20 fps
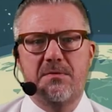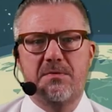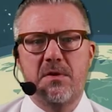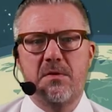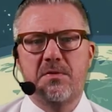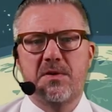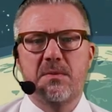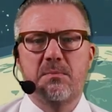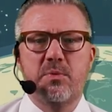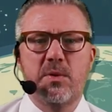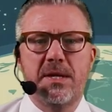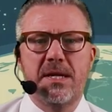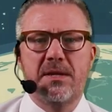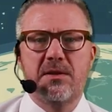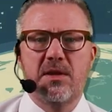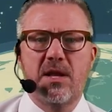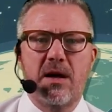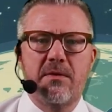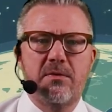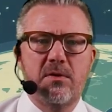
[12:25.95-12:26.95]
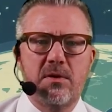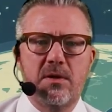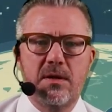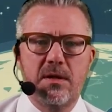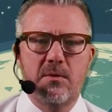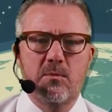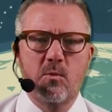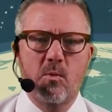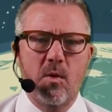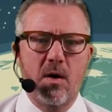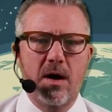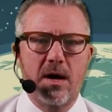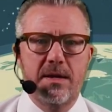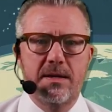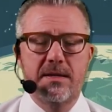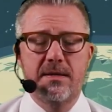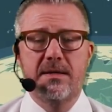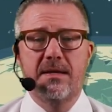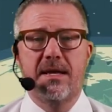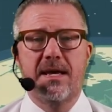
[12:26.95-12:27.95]
if you've completed level
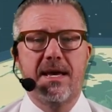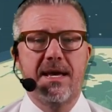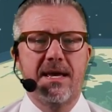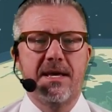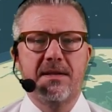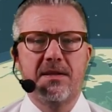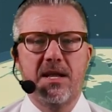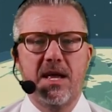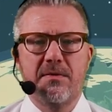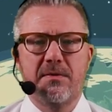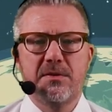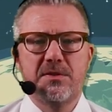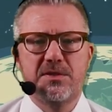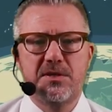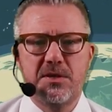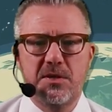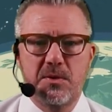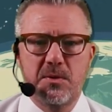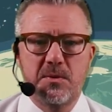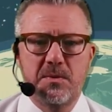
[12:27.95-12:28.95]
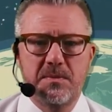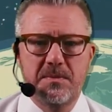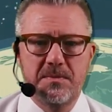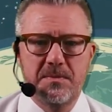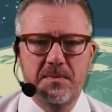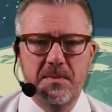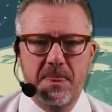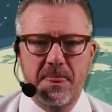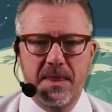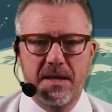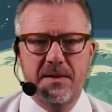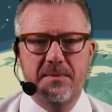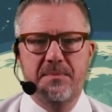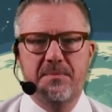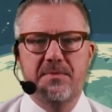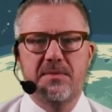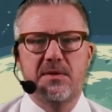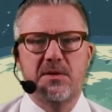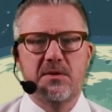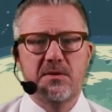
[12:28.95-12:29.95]
1 and level 2,
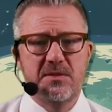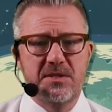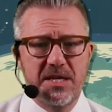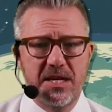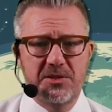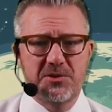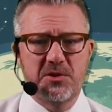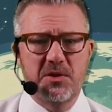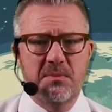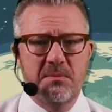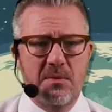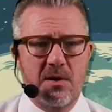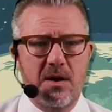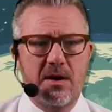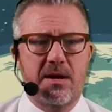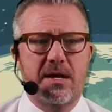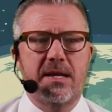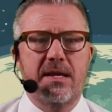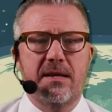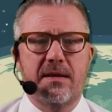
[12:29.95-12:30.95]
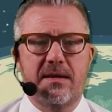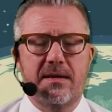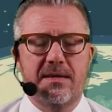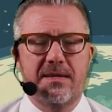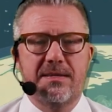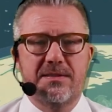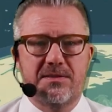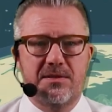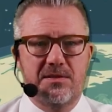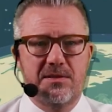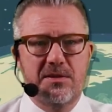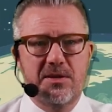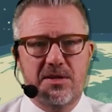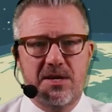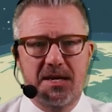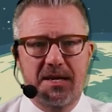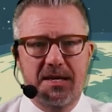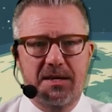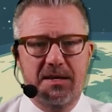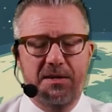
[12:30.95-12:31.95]
your digital marketing is
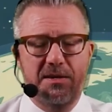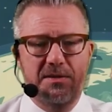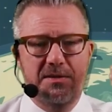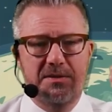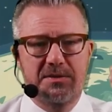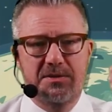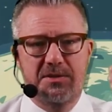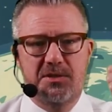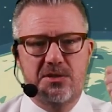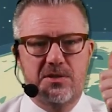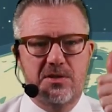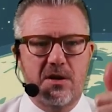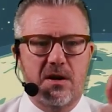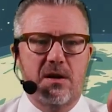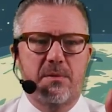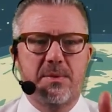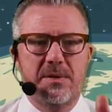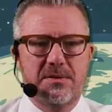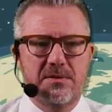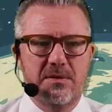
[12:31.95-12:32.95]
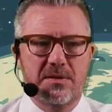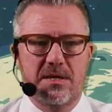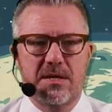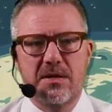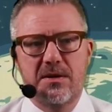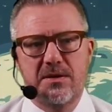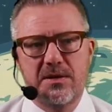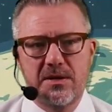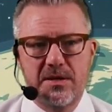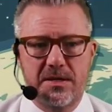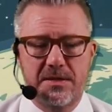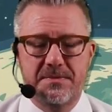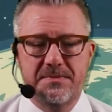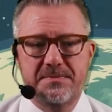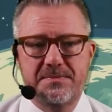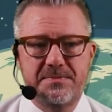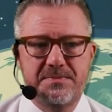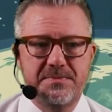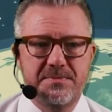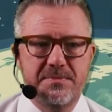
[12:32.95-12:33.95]
looking sharp. It's looking good.